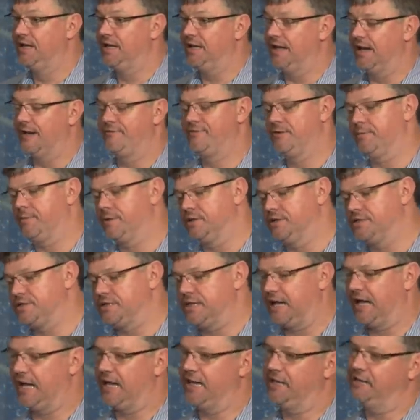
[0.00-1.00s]
Now, everybody will
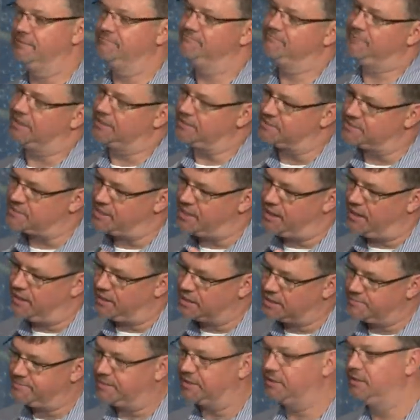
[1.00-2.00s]
say, and there's an
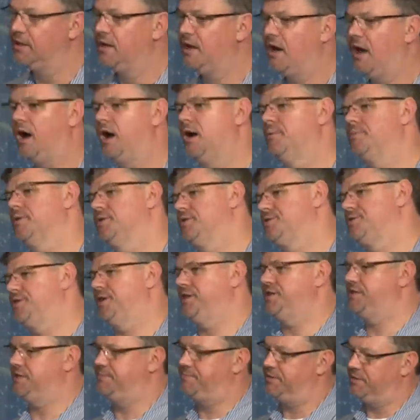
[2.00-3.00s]
argument, oh, but
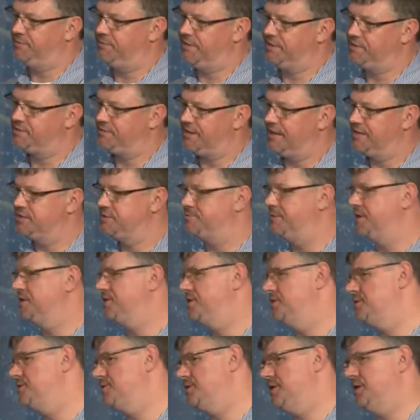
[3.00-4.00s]
T C P
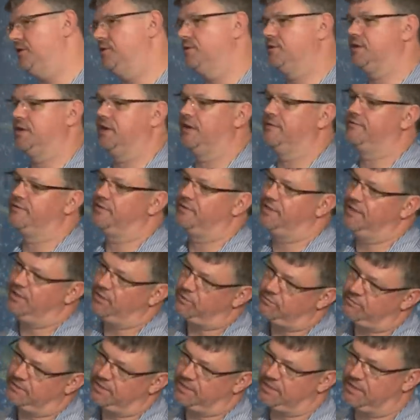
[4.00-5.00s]
retransmissions, it'll cover,
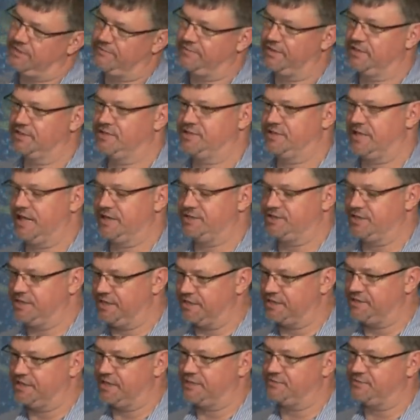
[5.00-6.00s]
it'll recover the session,
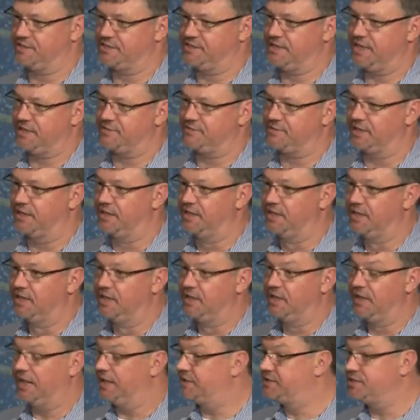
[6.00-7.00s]
et cetera, et cetera.
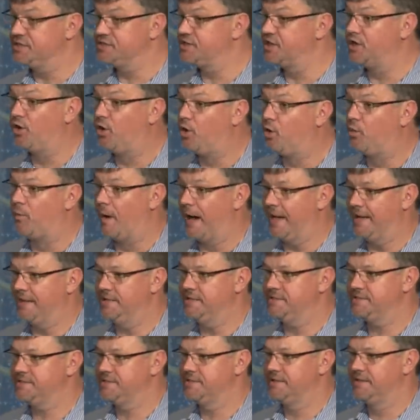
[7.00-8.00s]
It doesn't
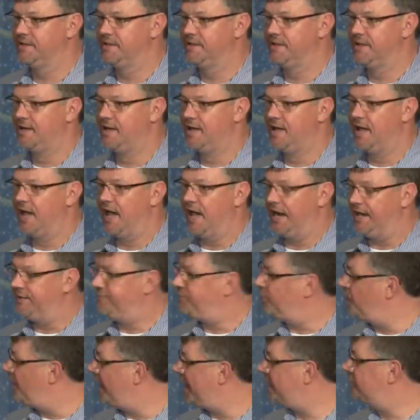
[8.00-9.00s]
always. And
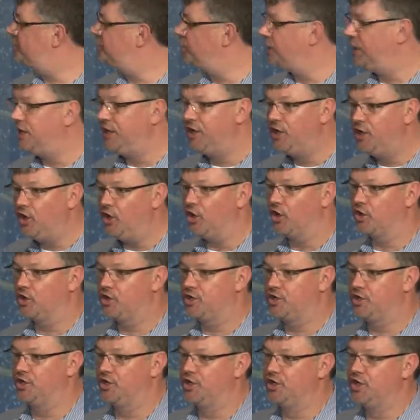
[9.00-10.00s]
if you actually
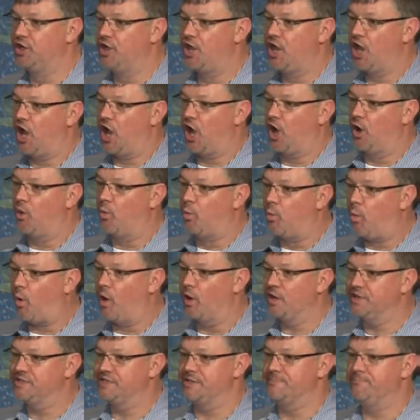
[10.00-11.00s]
look at
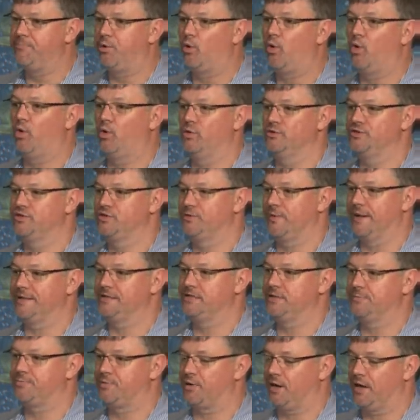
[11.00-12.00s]
what is important to
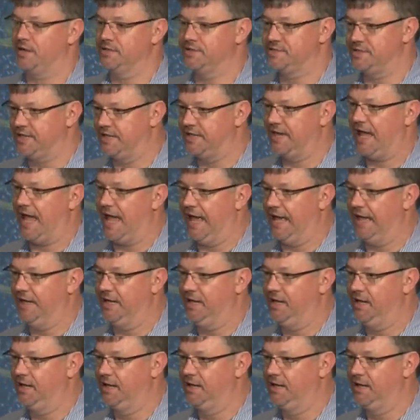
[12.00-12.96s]
enterprise today,